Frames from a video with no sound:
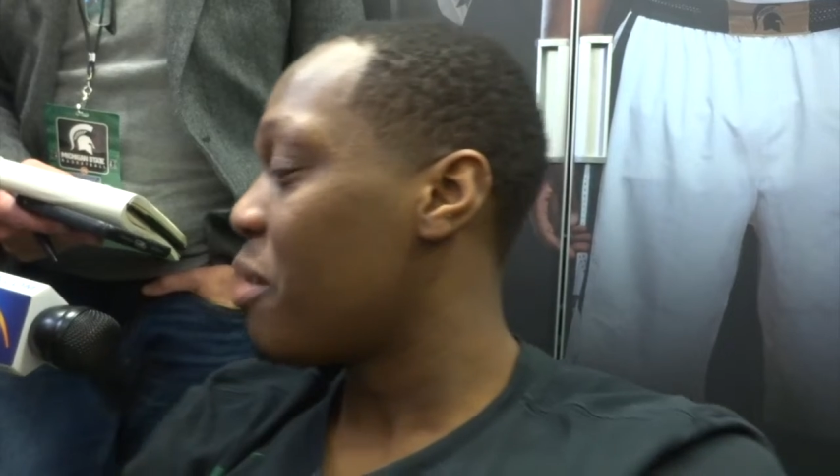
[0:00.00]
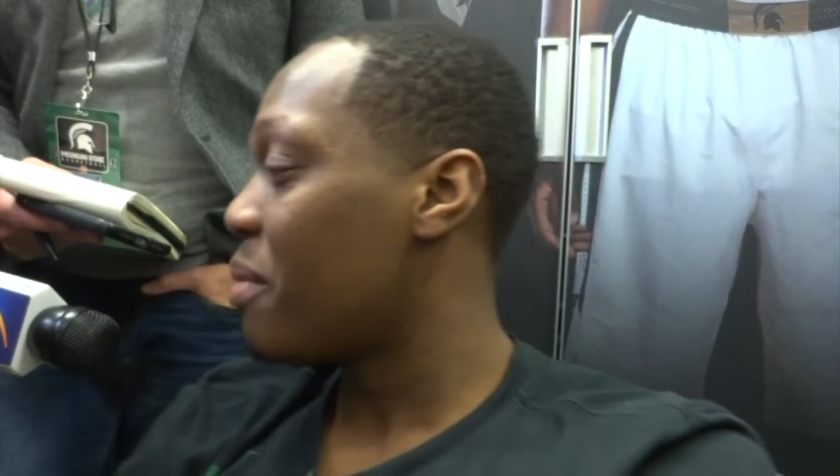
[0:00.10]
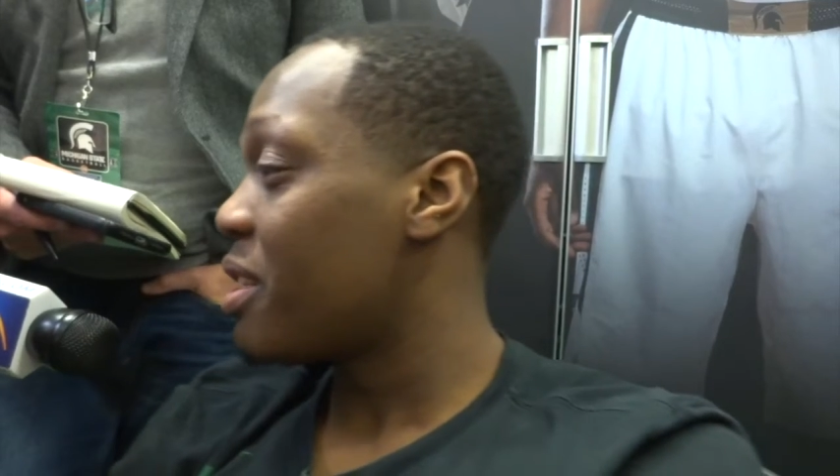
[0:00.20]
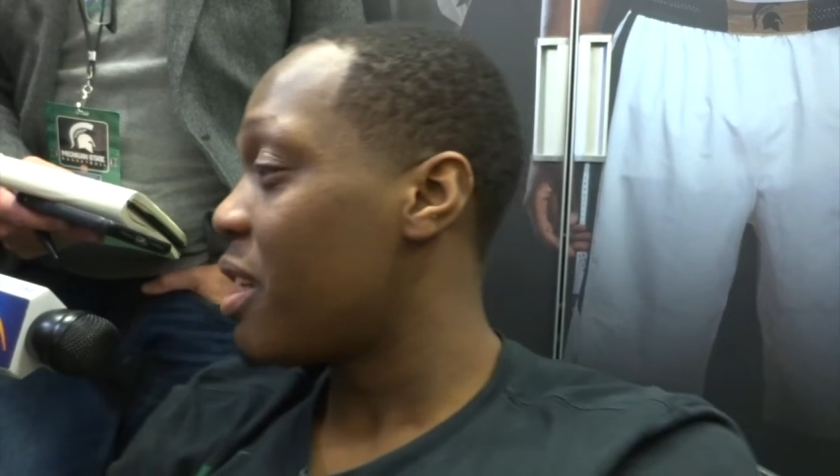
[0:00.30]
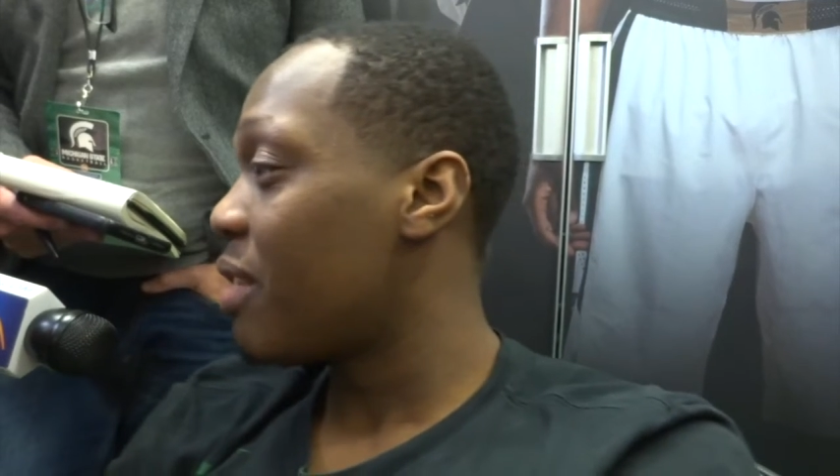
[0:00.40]
told
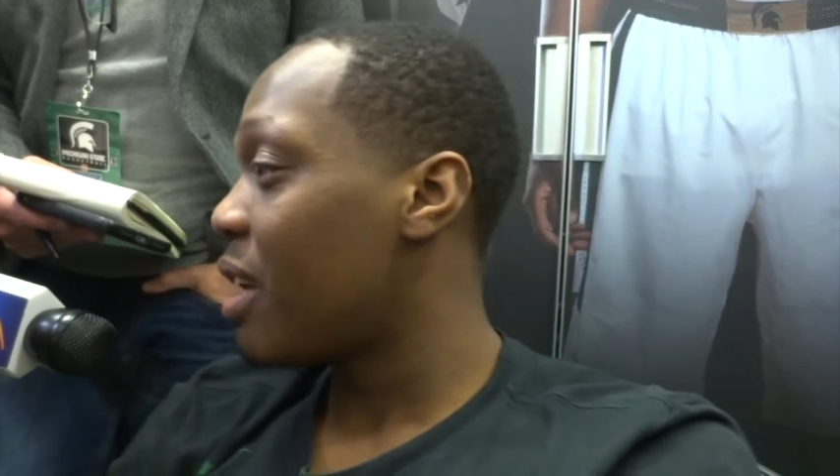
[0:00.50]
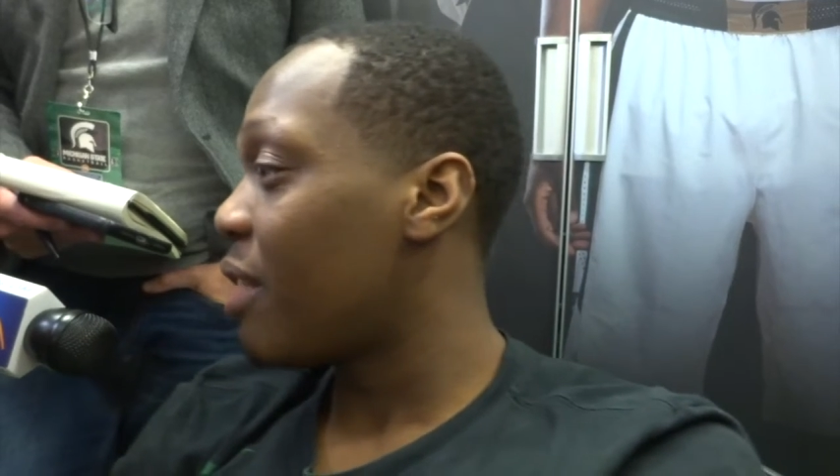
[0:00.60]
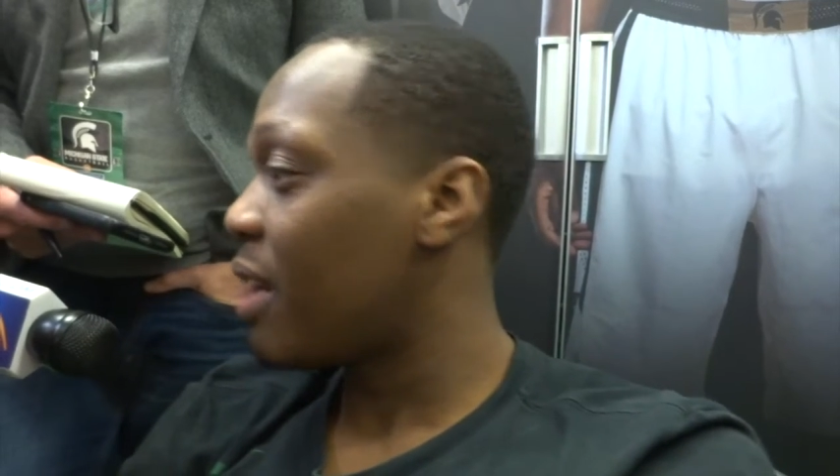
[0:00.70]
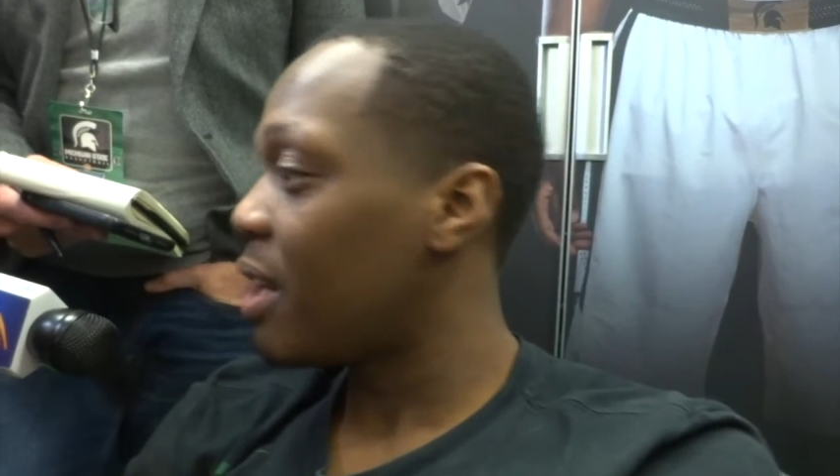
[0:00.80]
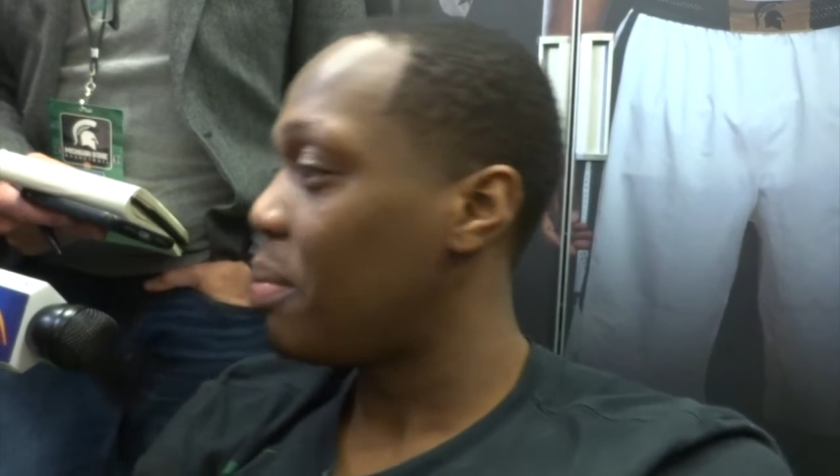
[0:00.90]
myself that
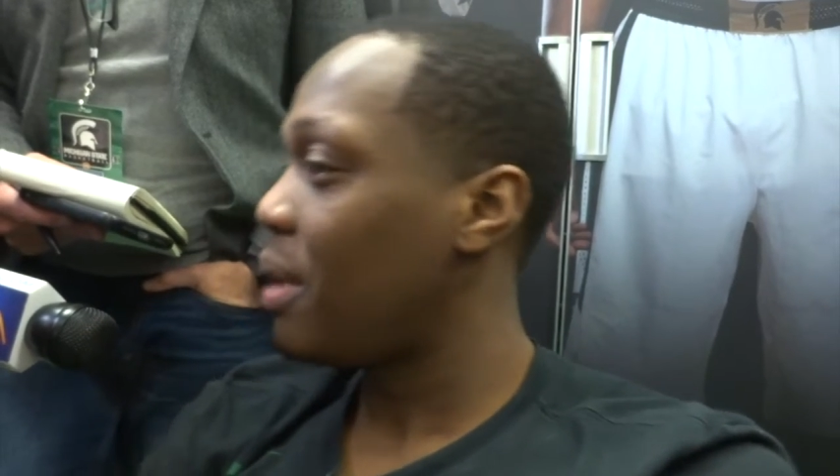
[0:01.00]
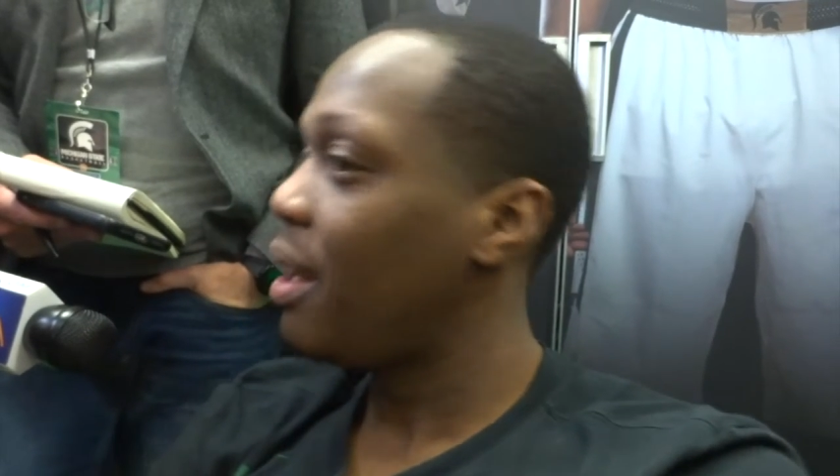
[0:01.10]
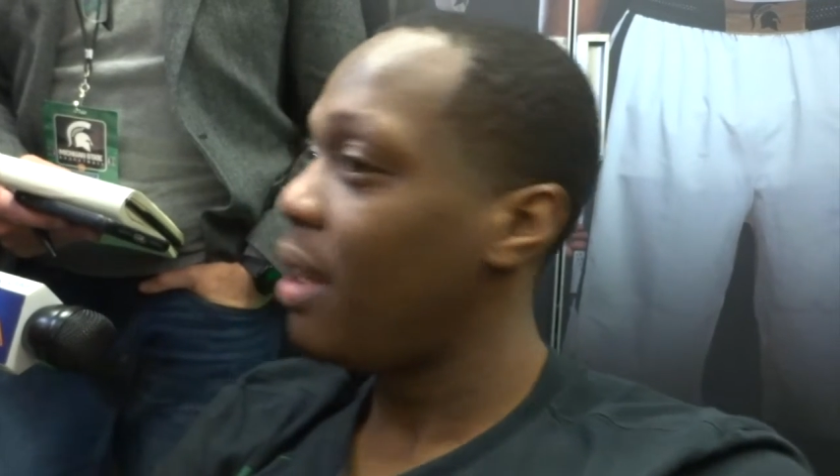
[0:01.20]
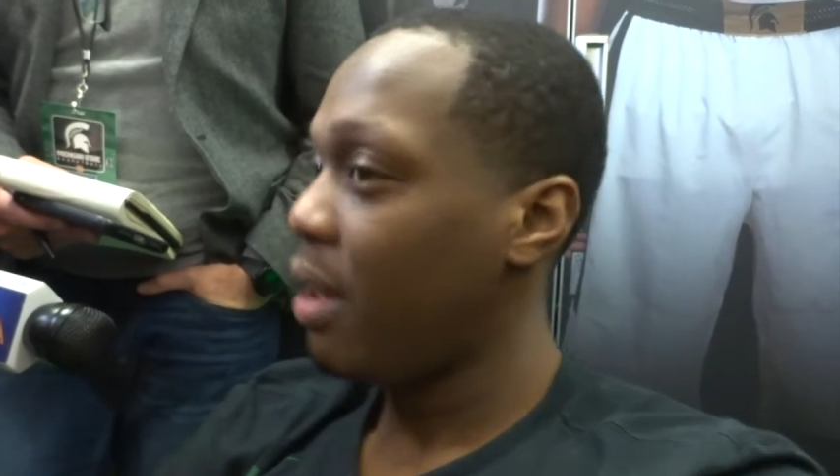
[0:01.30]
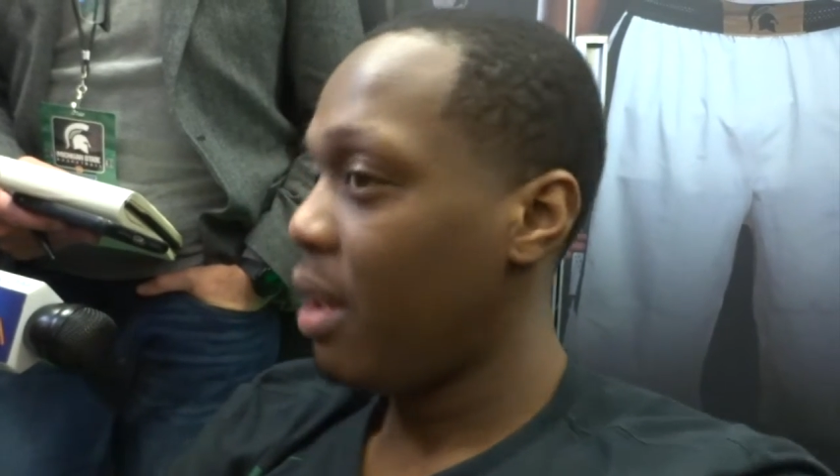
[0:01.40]
if I could play